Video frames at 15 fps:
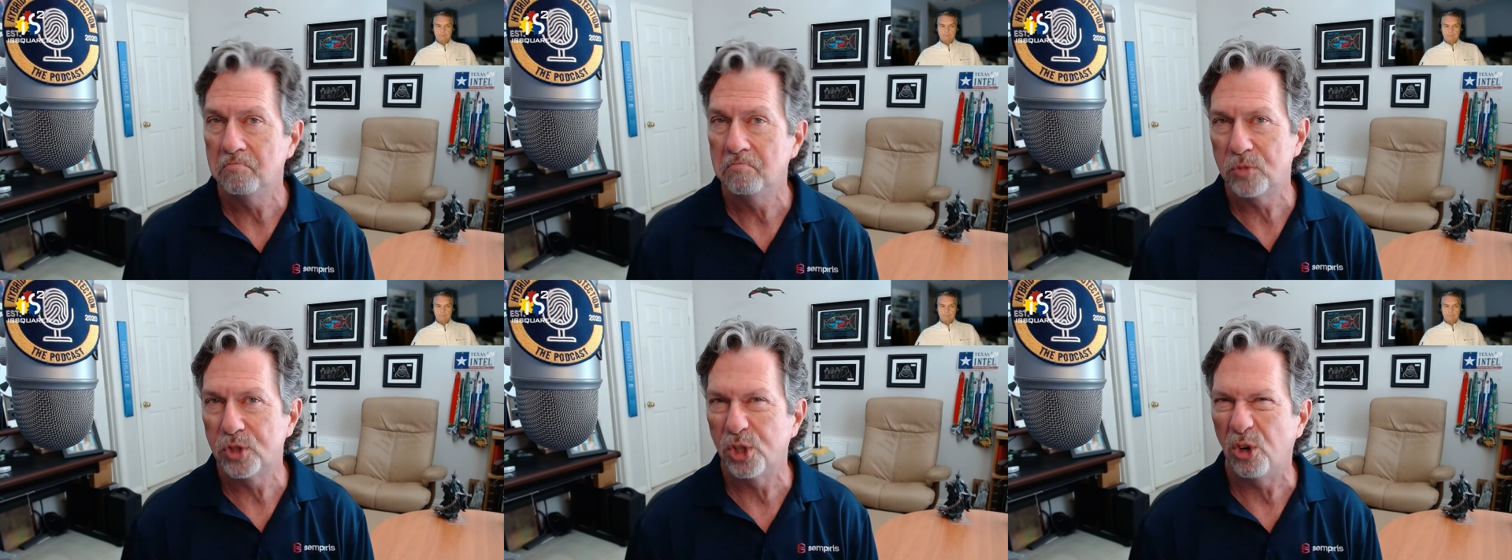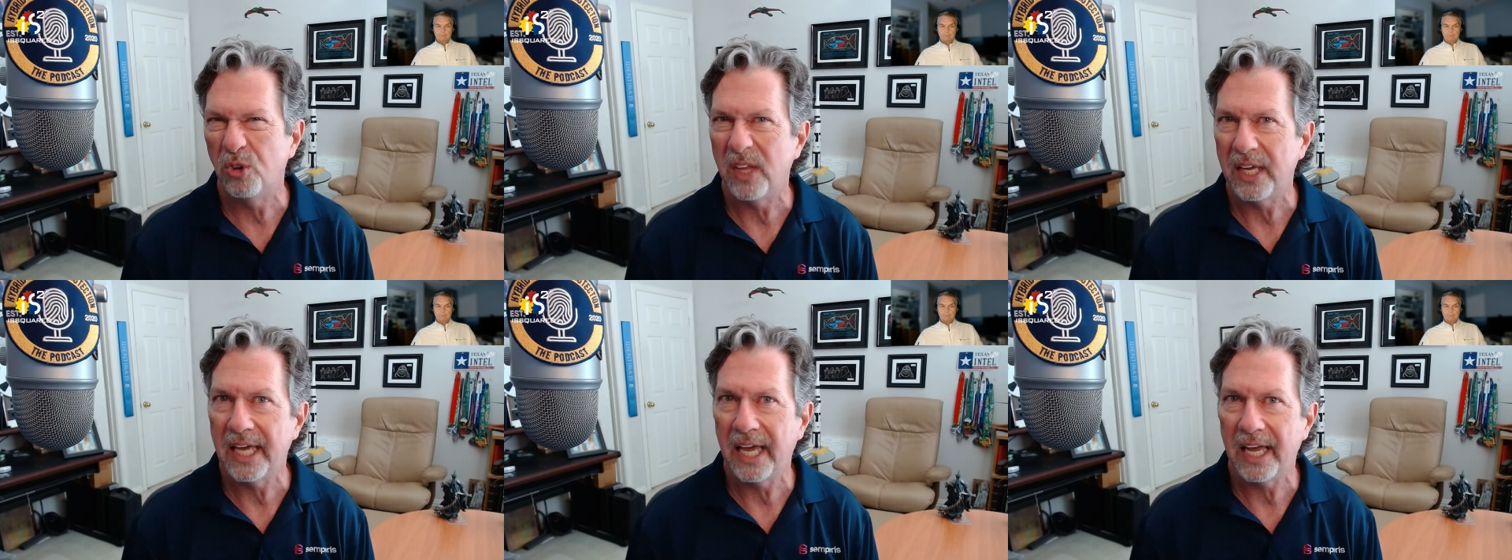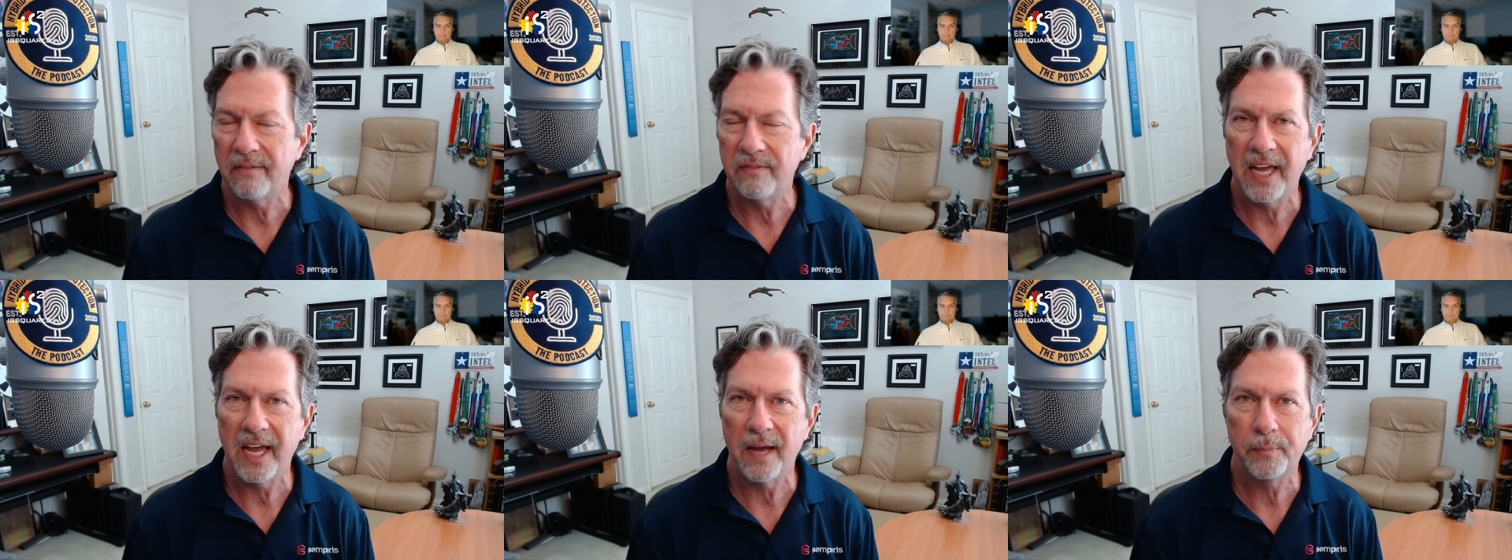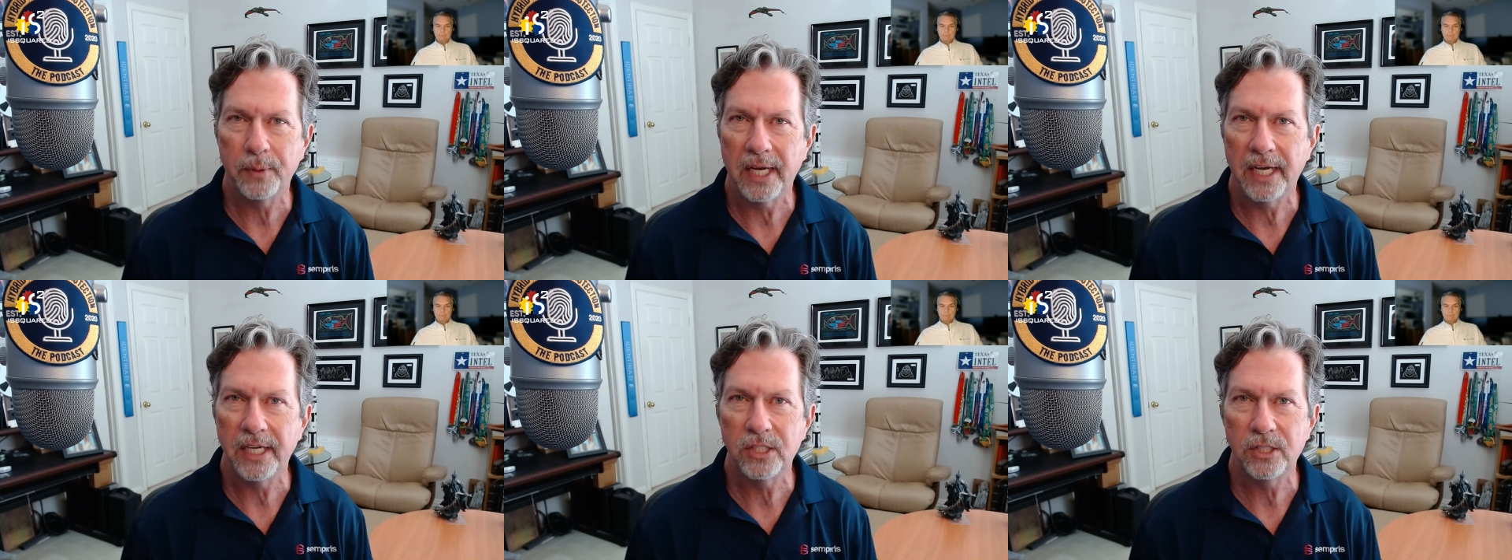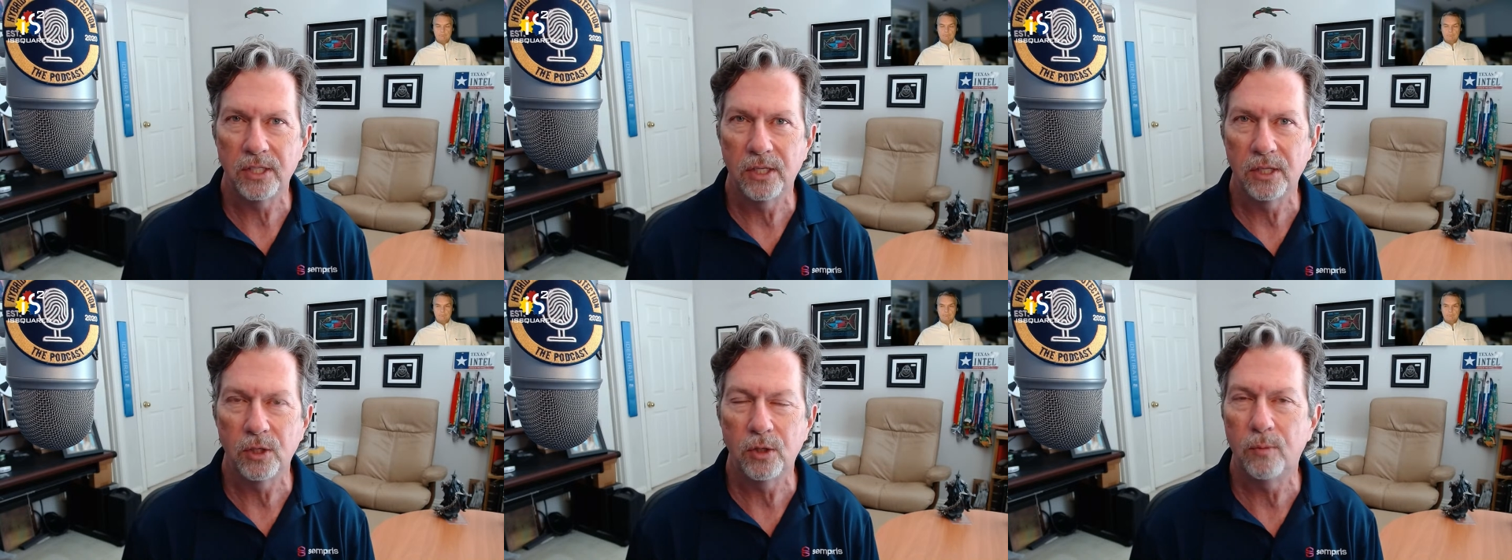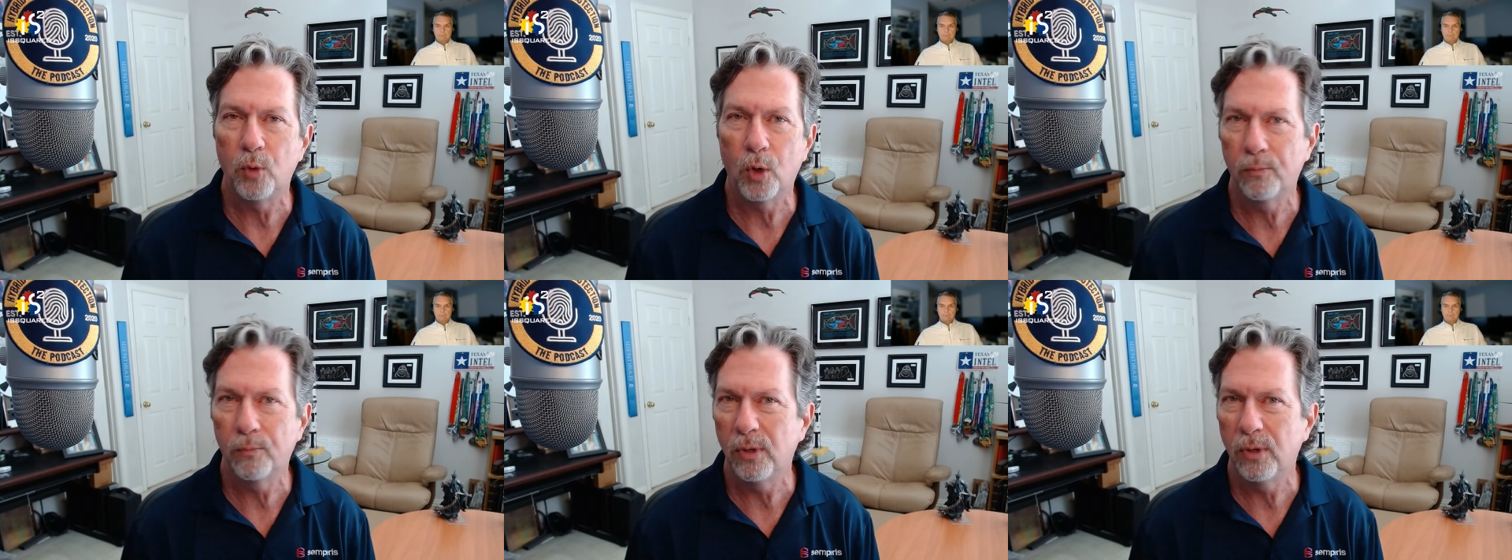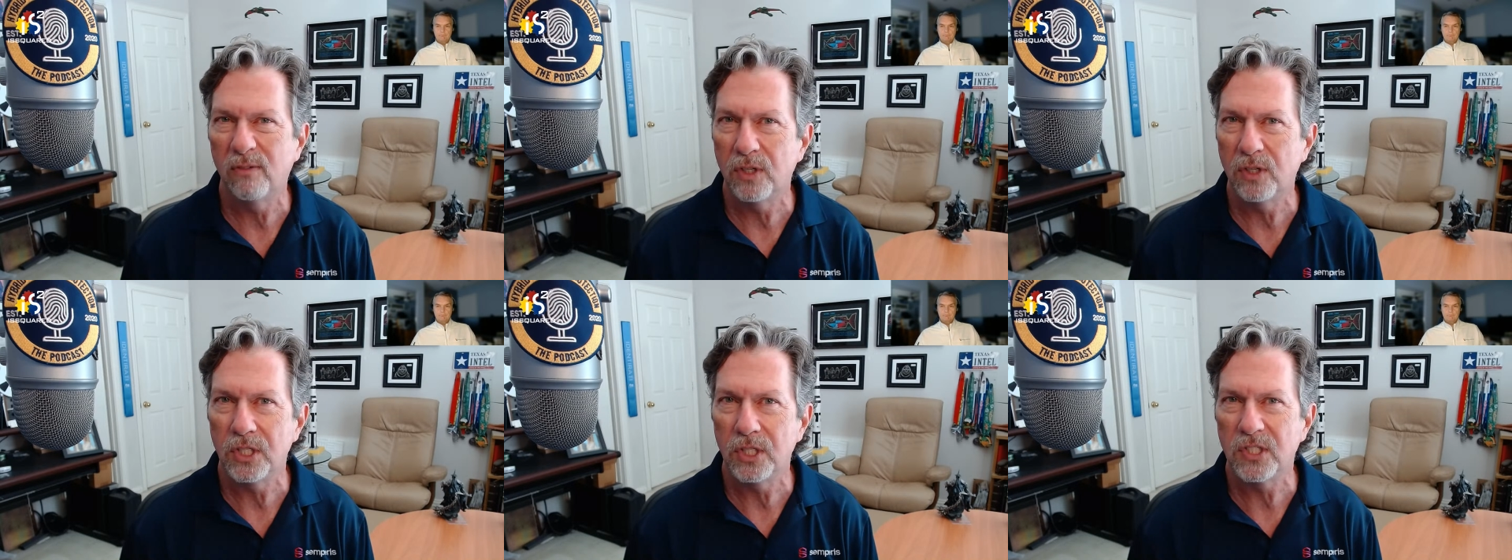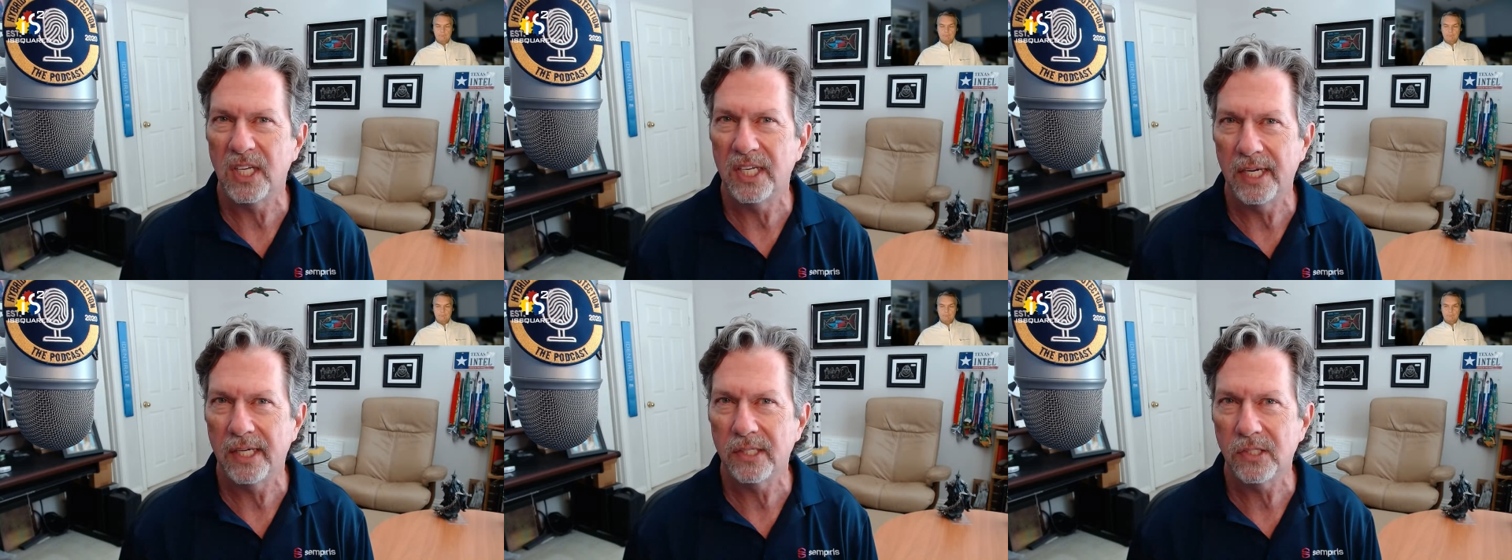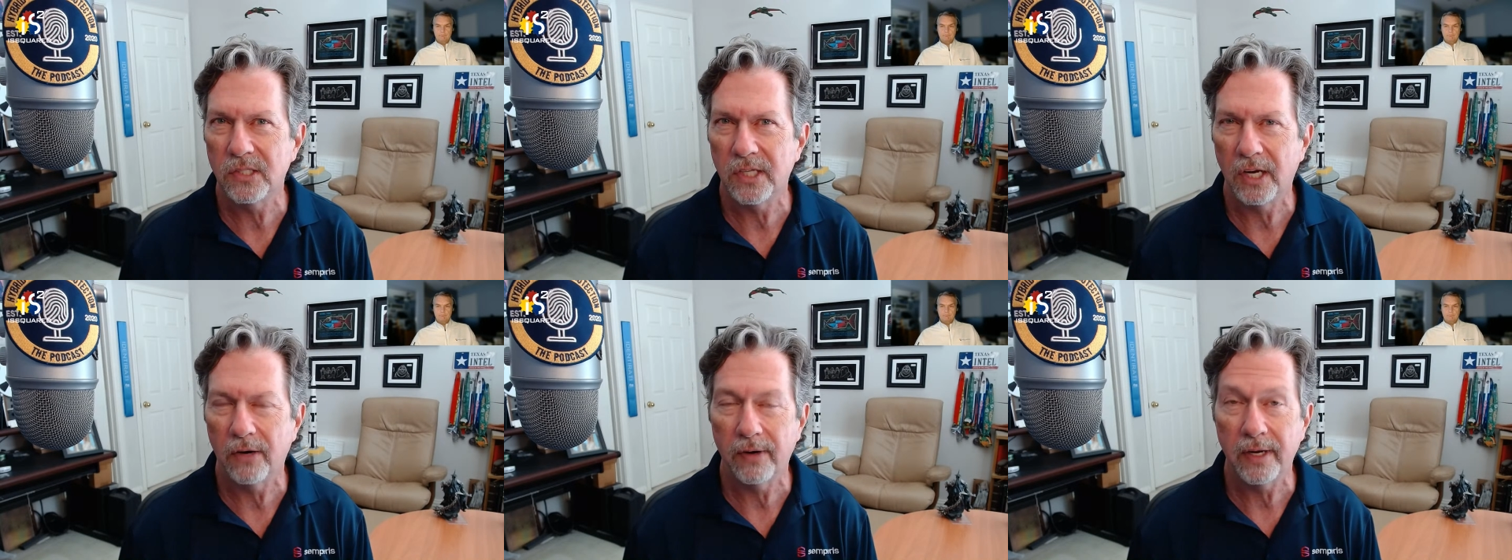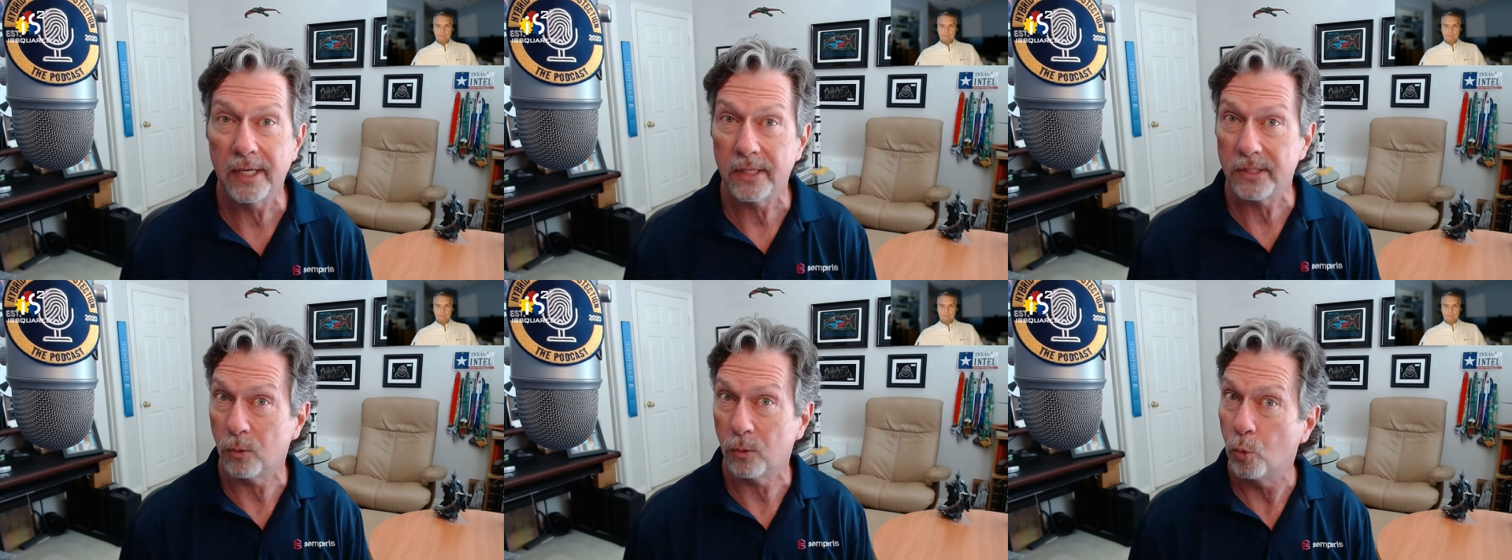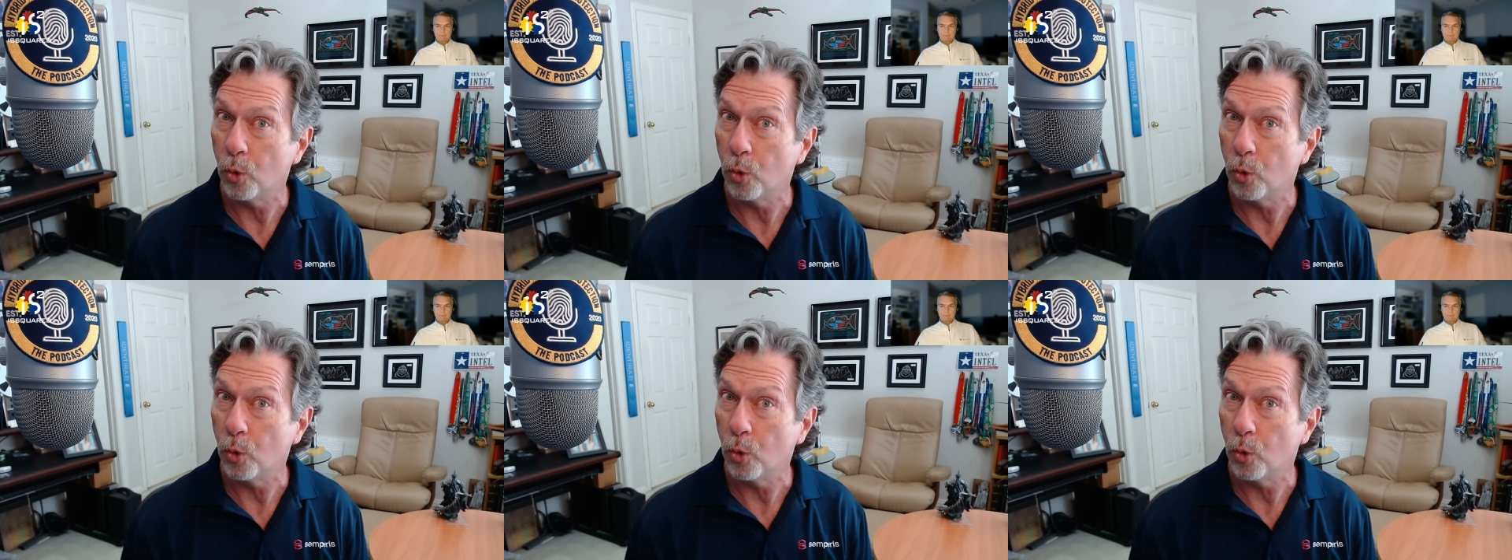So they gave the application a little more privileges than necessary because it